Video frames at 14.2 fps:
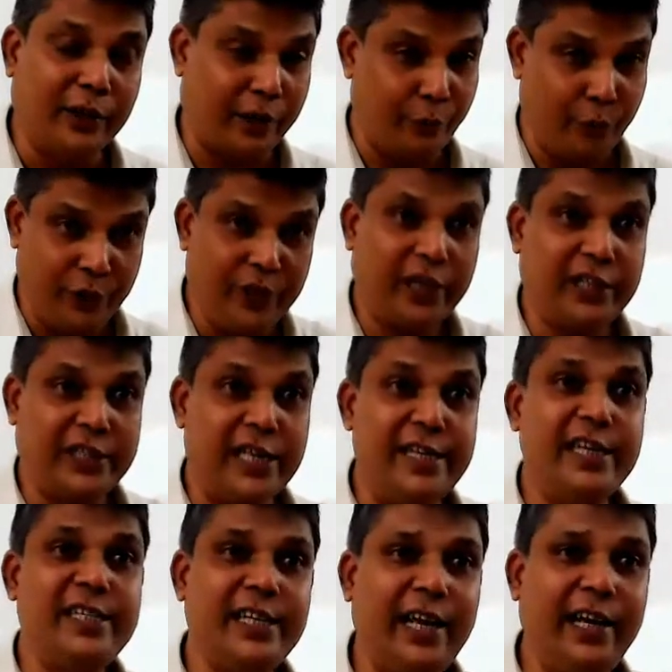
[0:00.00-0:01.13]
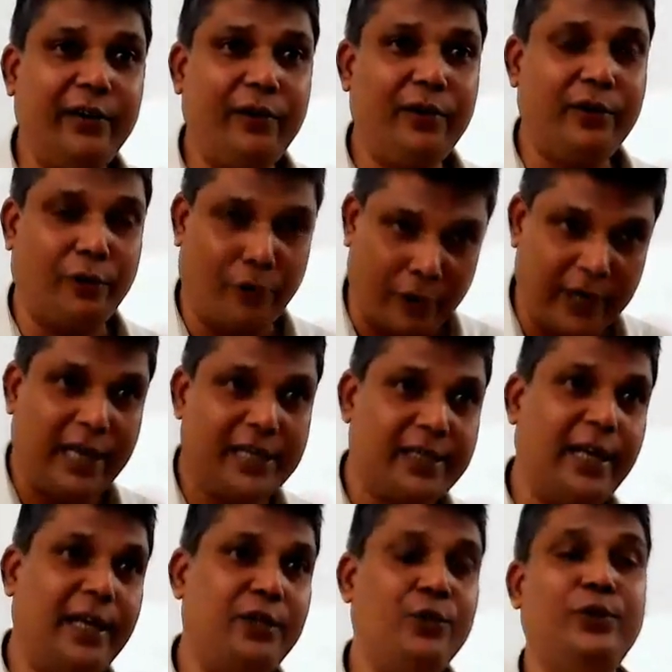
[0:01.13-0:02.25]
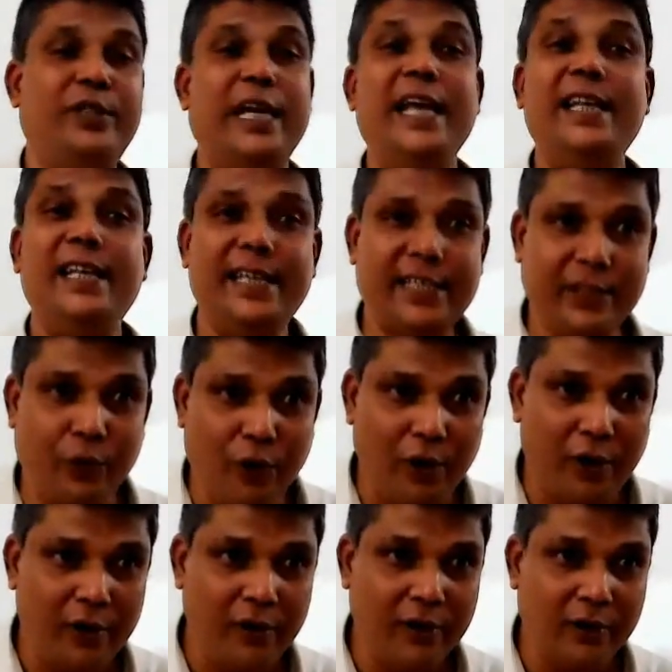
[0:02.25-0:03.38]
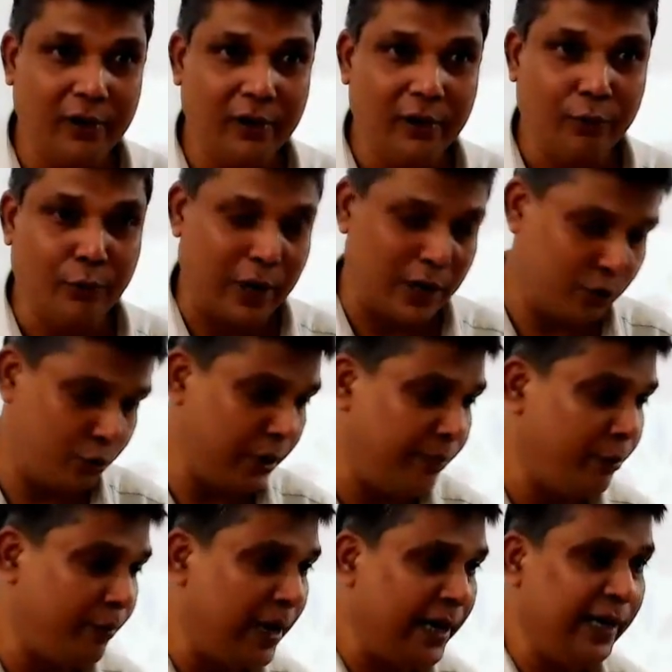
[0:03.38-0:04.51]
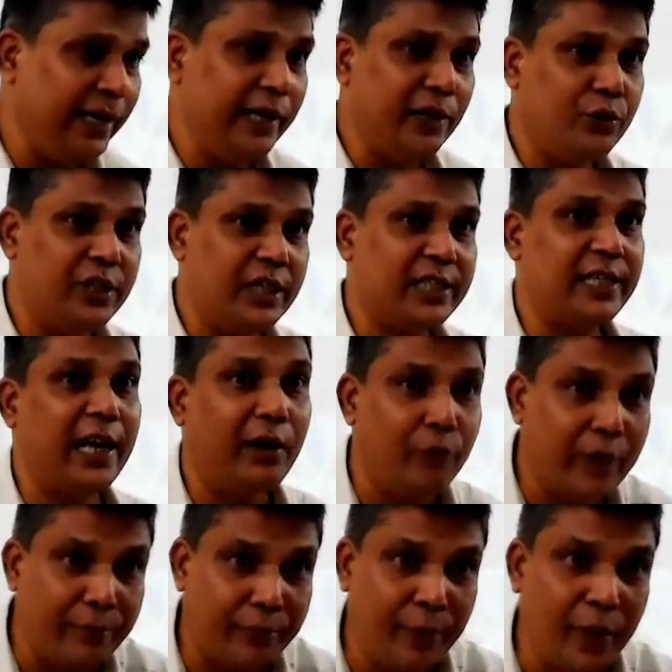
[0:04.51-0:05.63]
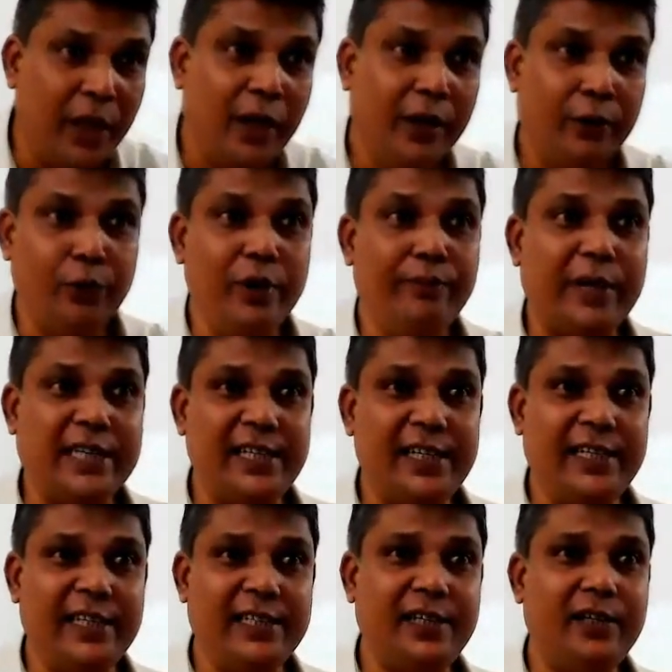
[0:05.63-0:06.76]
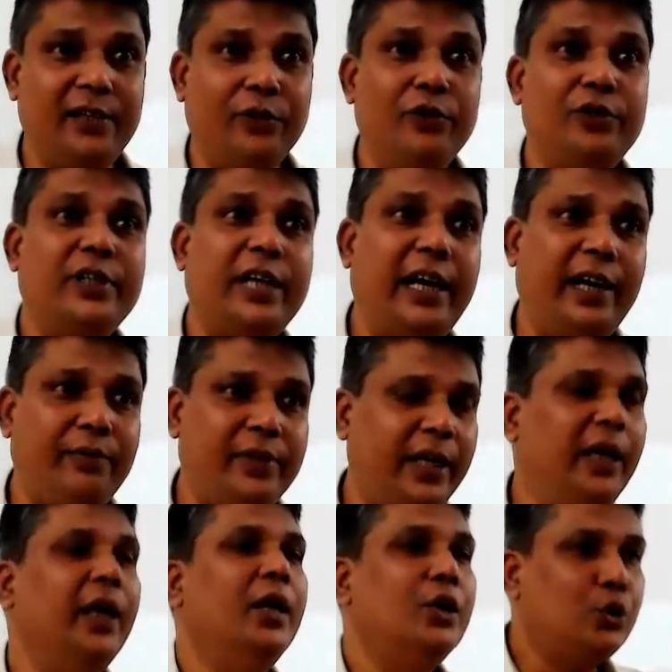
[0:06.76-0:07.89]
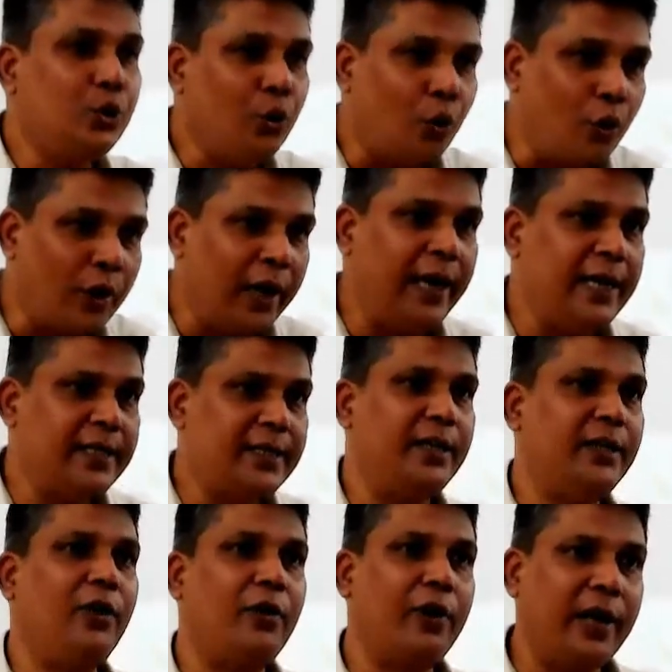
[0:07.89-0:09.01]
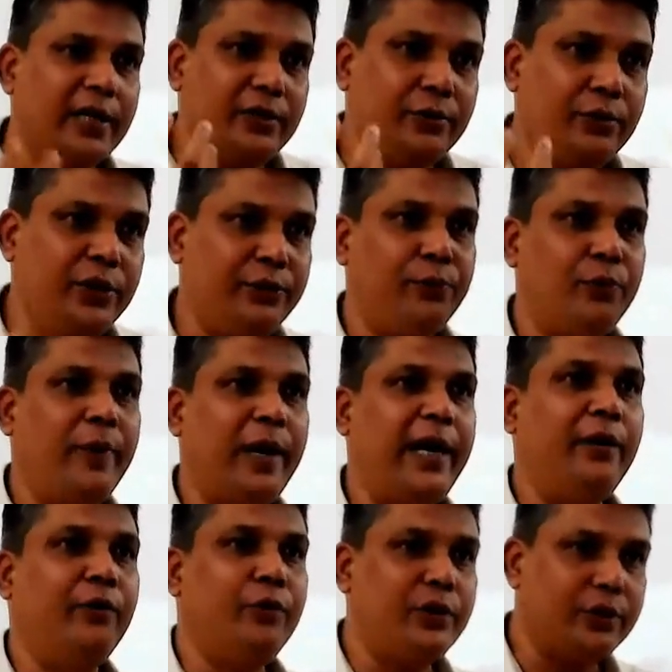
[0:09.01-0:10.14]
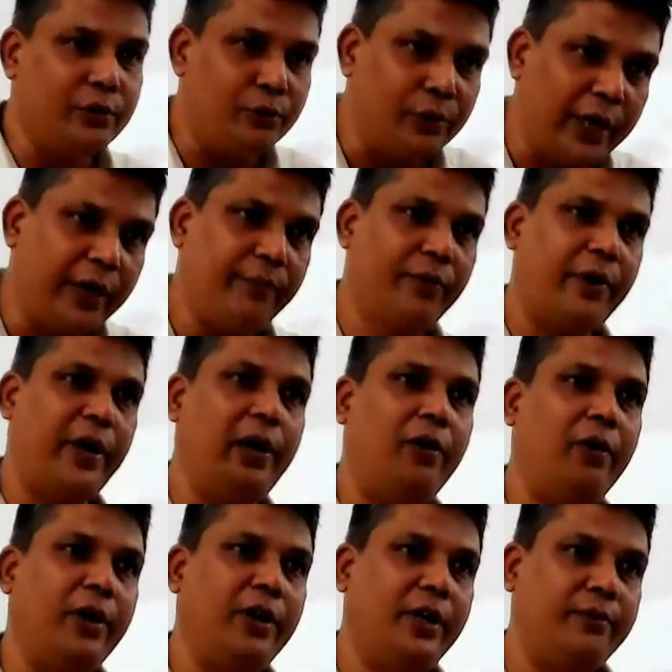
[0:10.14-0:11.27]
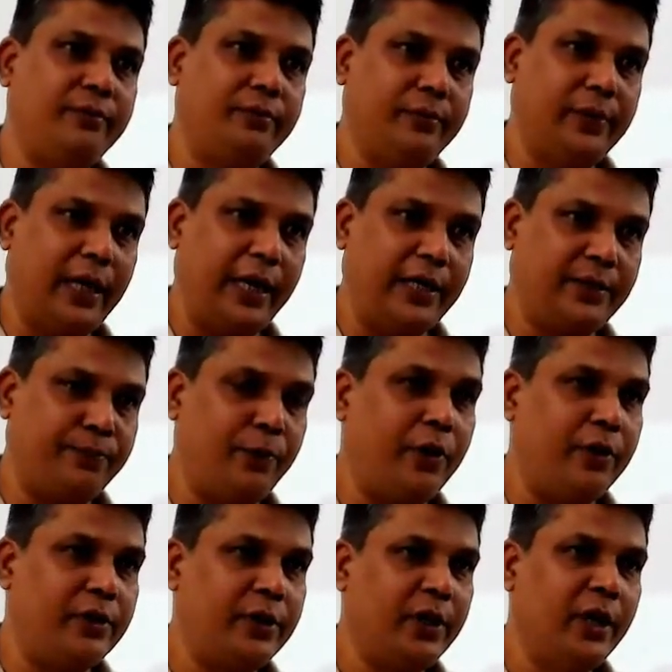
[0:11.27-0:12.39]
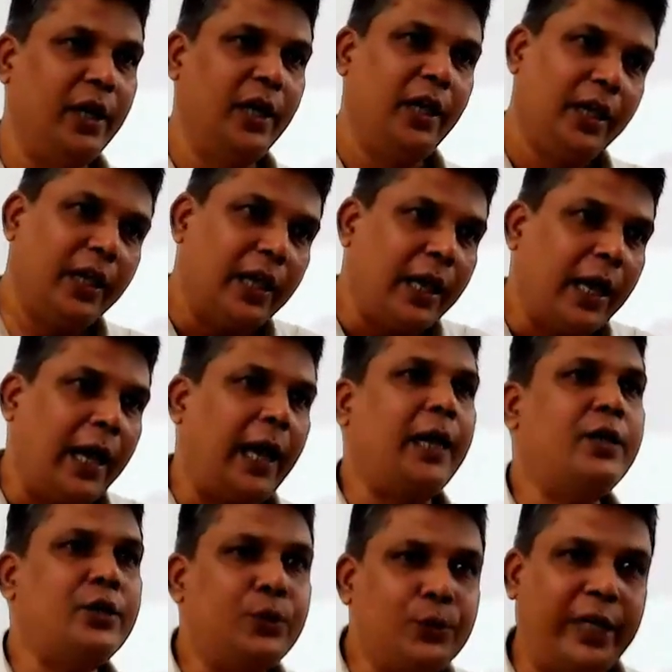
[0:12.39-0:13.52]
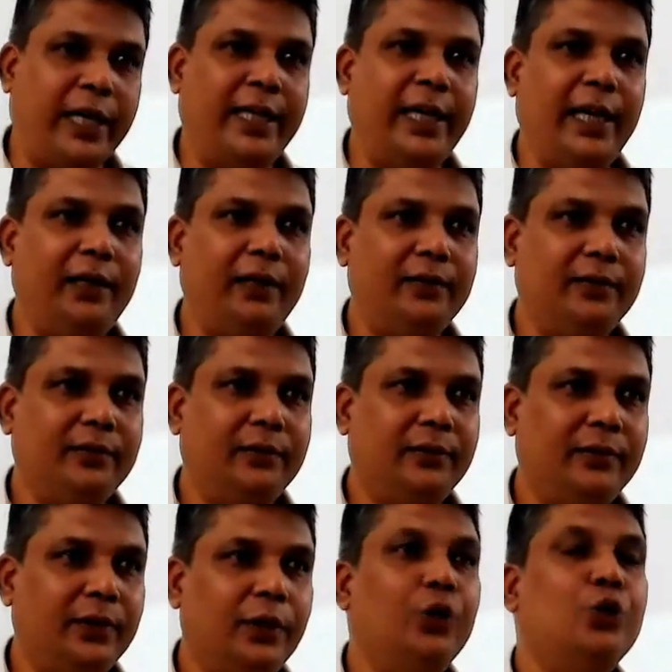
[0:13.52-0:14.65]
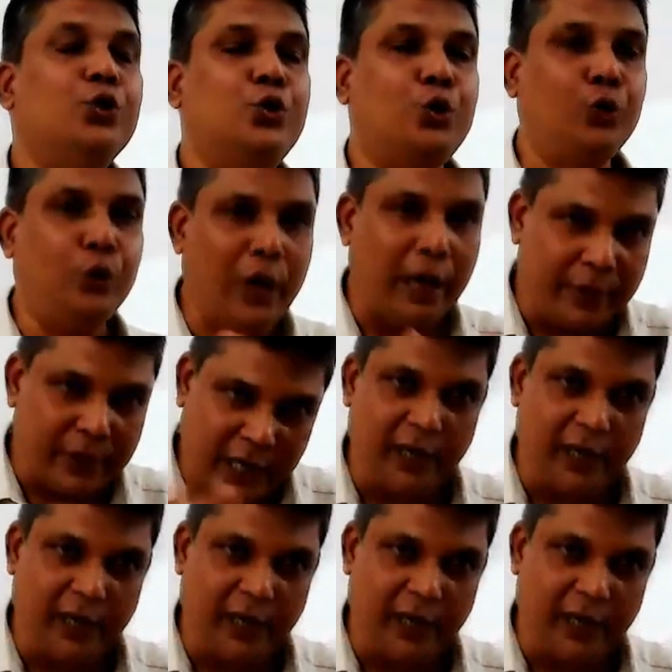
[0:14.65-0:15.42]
With the changing scenario, the organization has to change its role. Once we are providing resources, now we are doing facilitation, those kind of things. So the organization which is providing, which is looking for a longer term response, has to stay there, should have a clear